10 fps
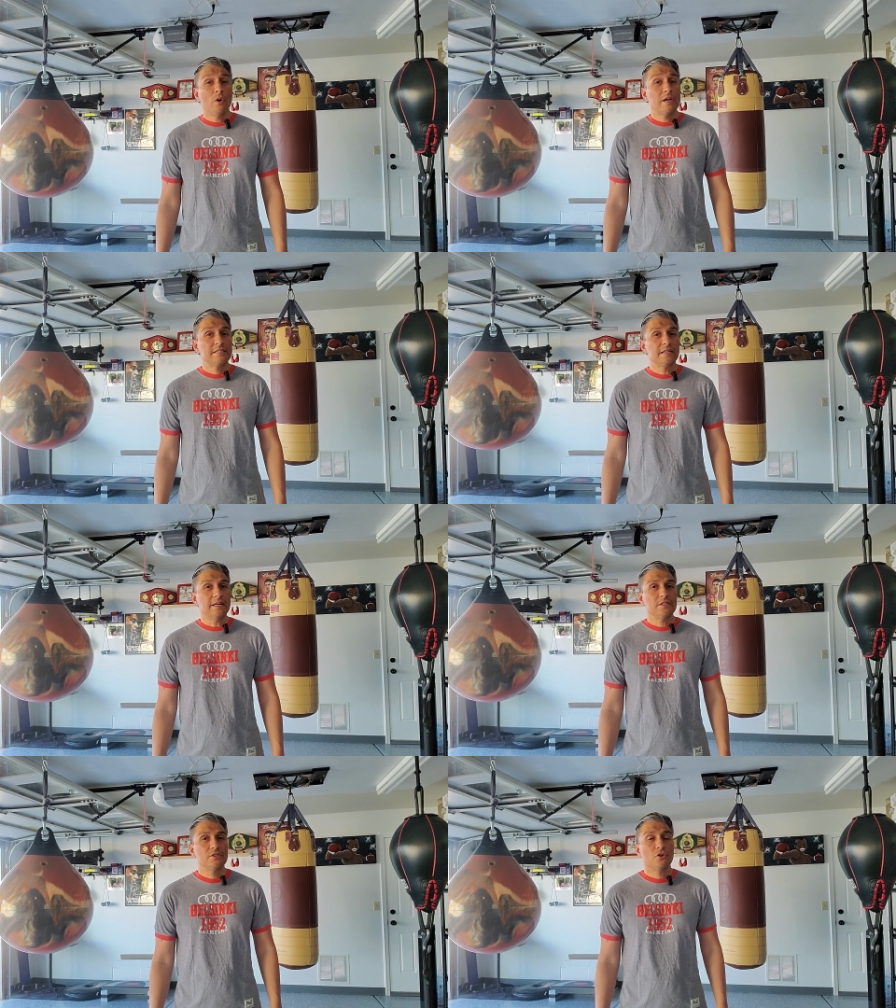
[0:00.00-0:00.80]
When I
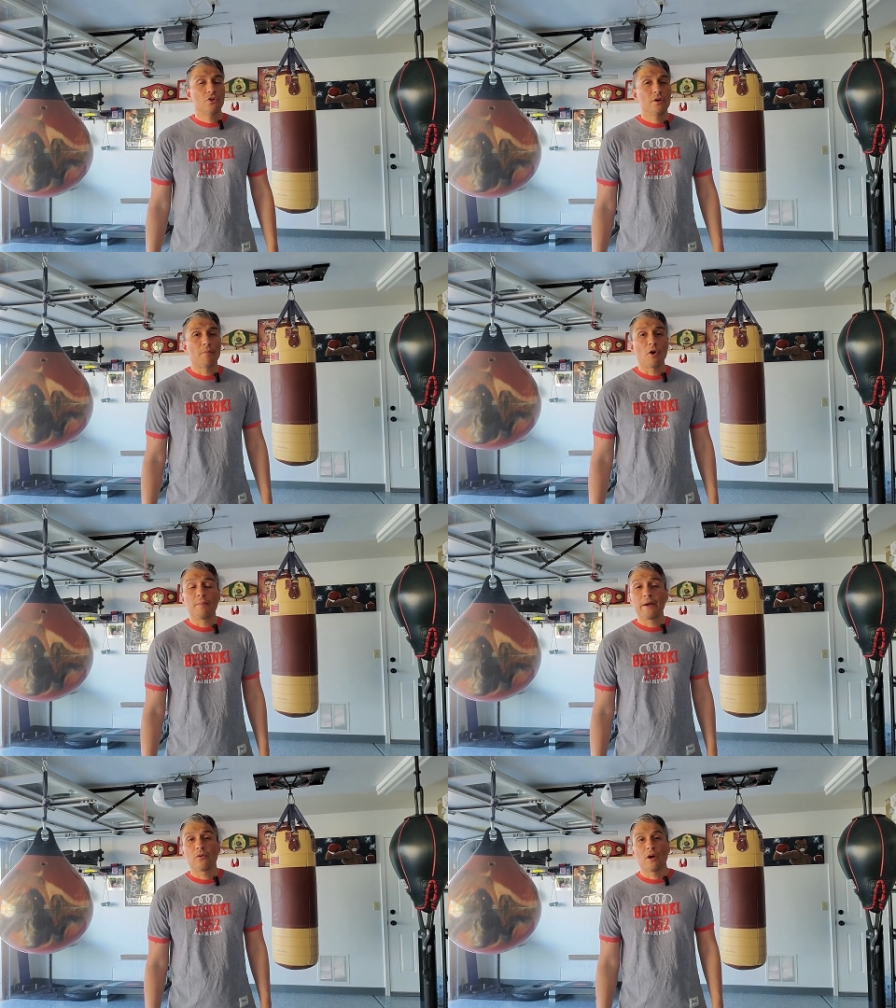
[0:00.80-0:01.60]
decided to turn part
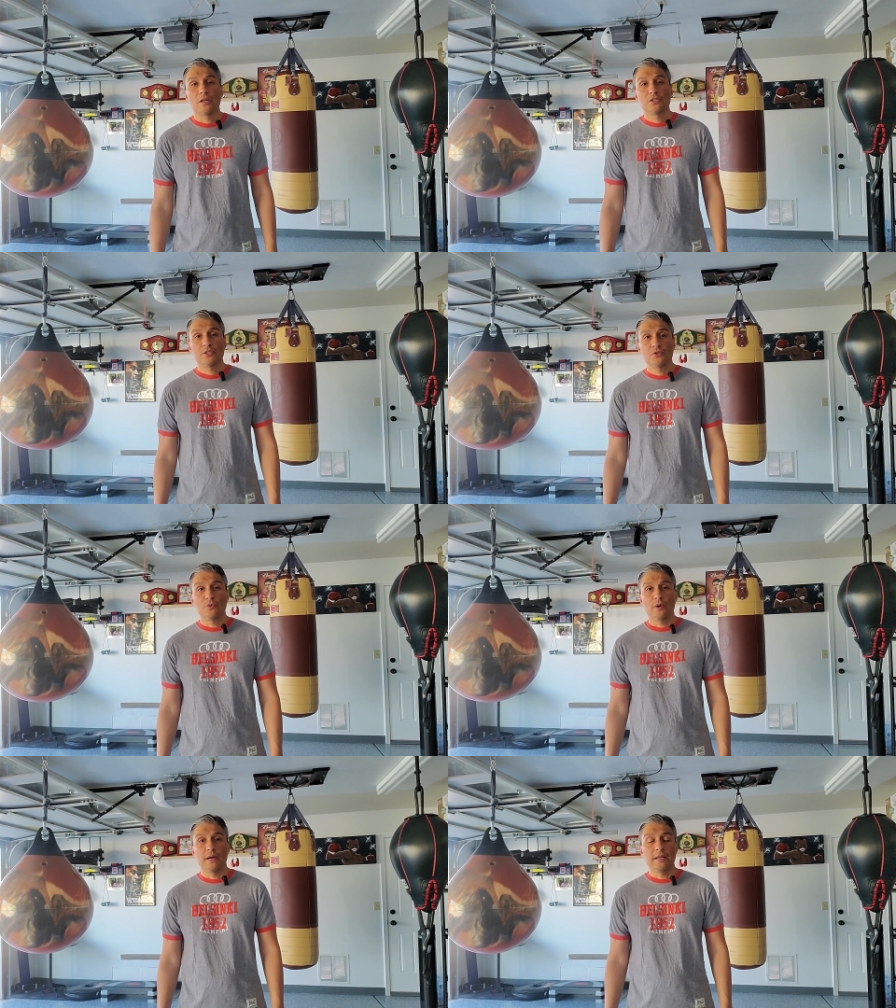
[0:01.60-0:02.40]
of my garage into
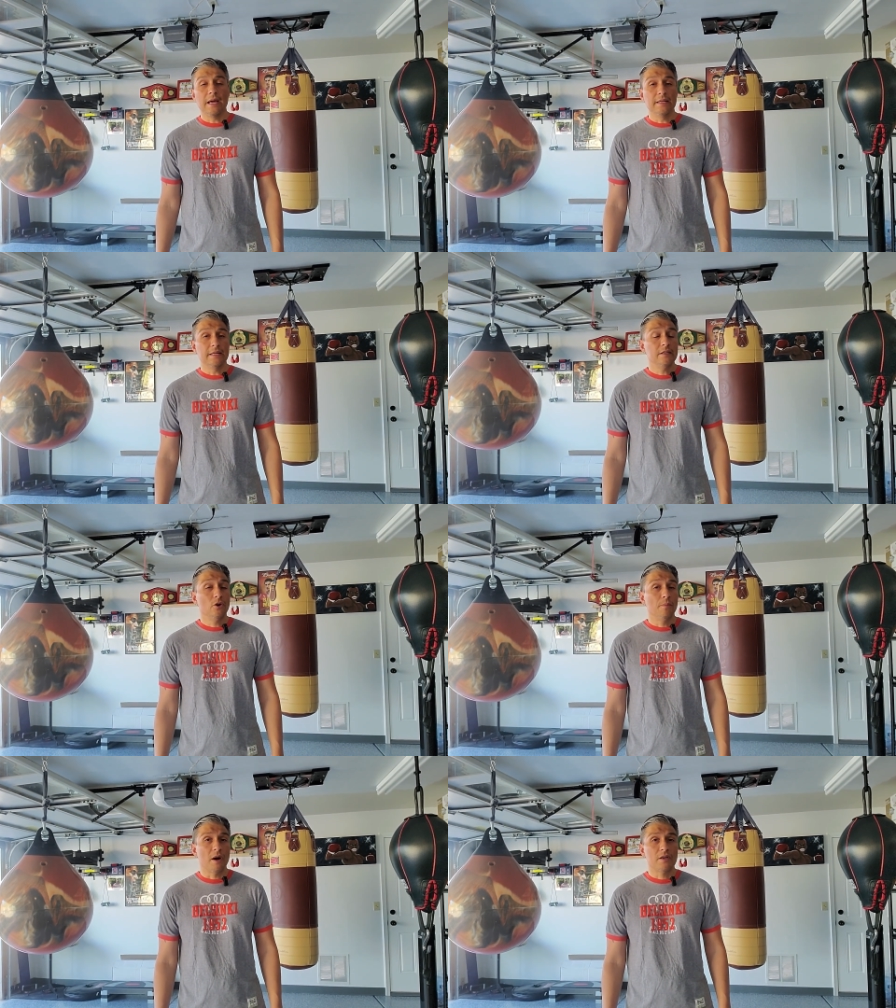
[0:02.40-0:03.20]
an
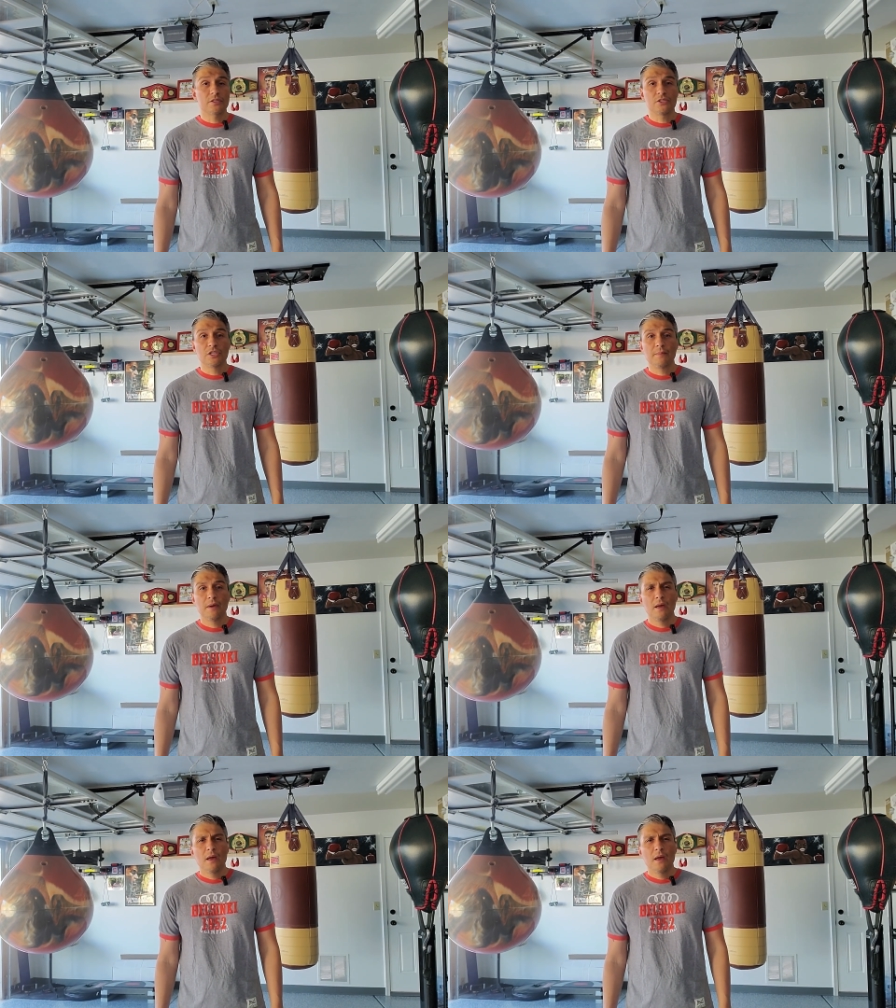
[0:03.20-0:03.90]
in-home boxing gym,